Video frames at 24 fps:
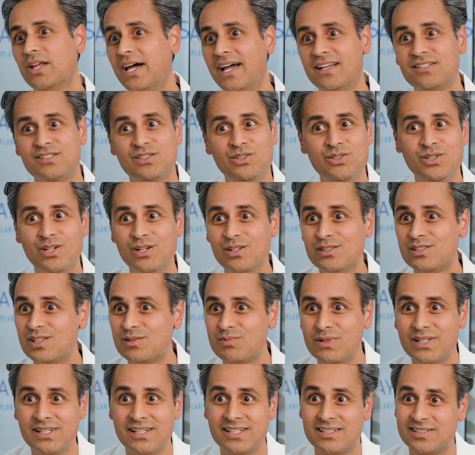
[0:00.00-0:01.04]
last 2 years
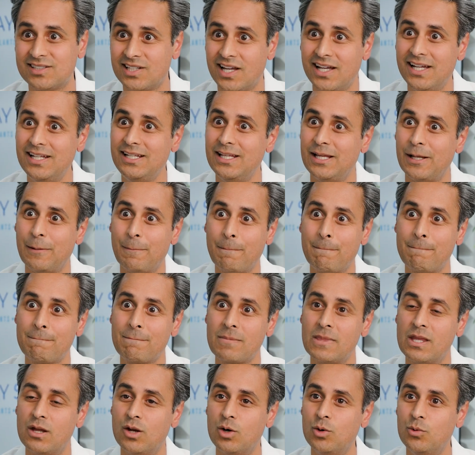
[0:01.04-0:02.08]
has been exciting.
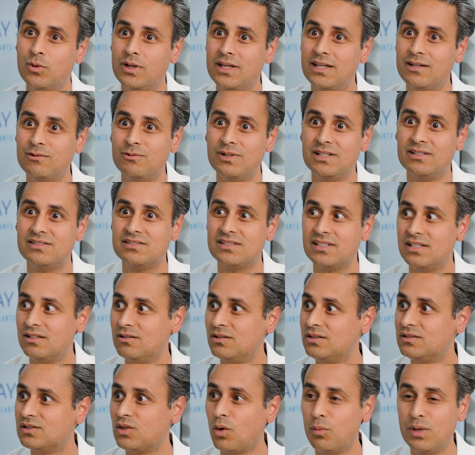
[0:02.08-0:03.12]
You know, we
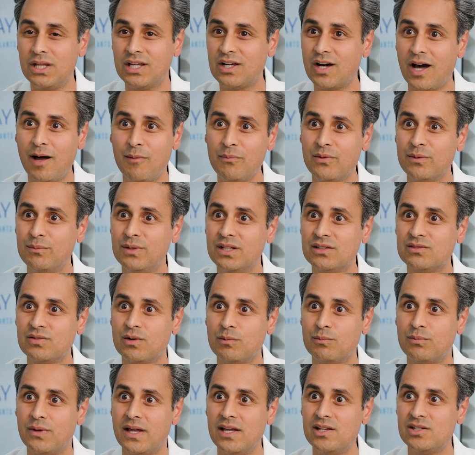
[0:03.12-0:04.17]
see so many compliments
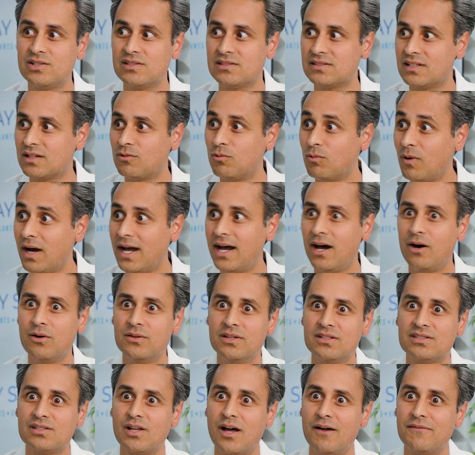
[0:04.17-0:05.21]
from patients like, wow,
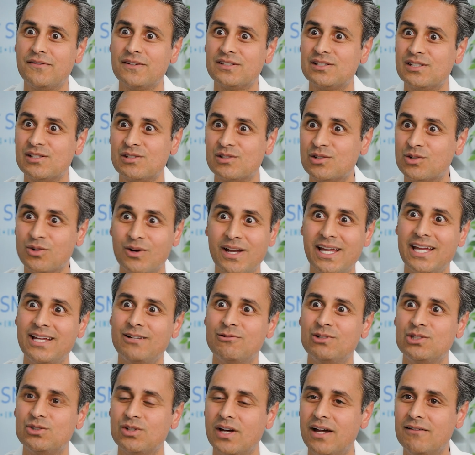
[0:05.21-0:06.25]
this office is
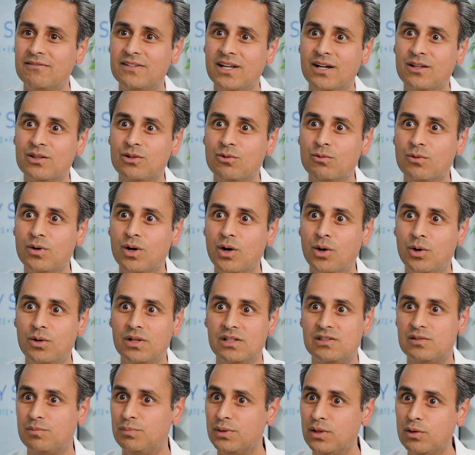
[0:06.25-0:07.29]
great. We drive down the road,
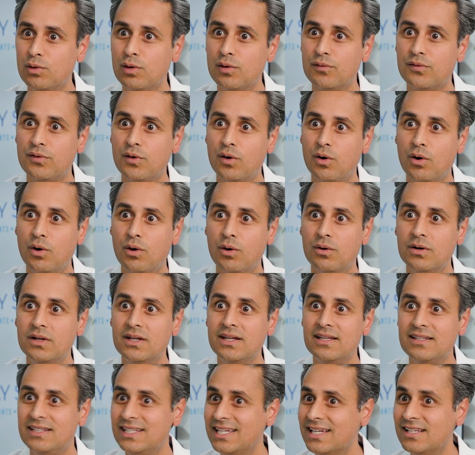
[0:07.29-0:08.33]
it's beautiful.
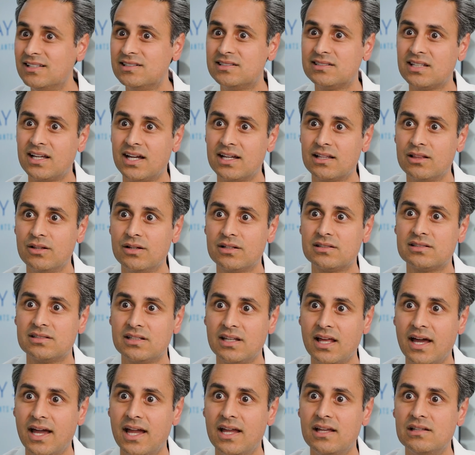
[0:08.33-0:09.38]
The inside looks
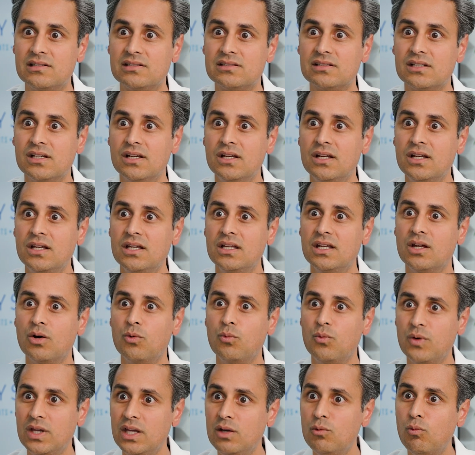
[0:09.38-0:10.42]
nice. You know,
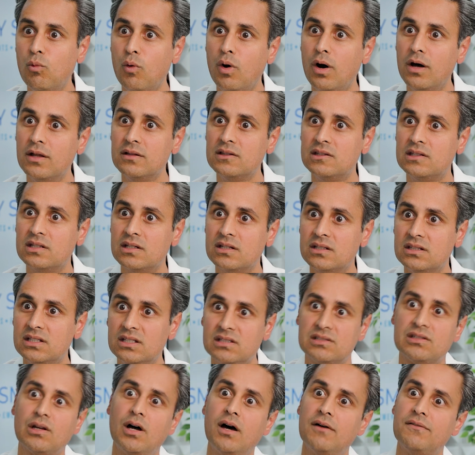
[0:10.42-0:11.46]
we want
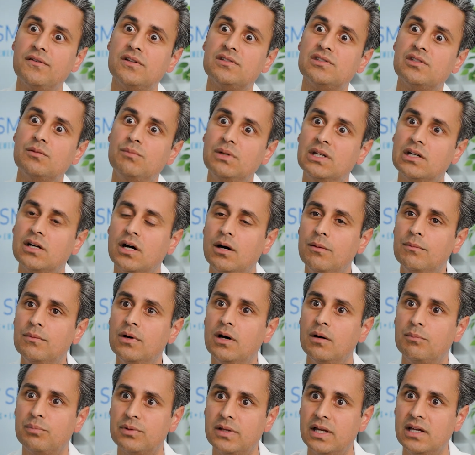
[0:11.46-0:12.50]
this office to
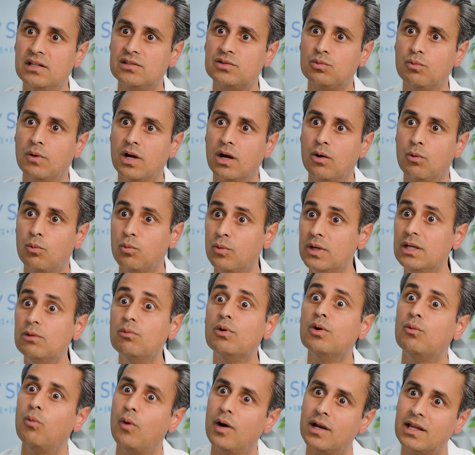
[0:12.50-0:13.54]
become a place where we
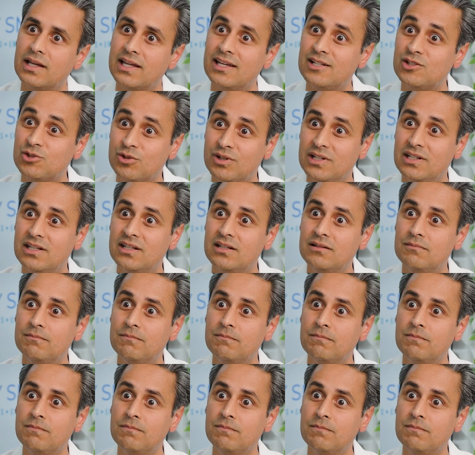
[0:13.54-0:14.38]
would want to get treated,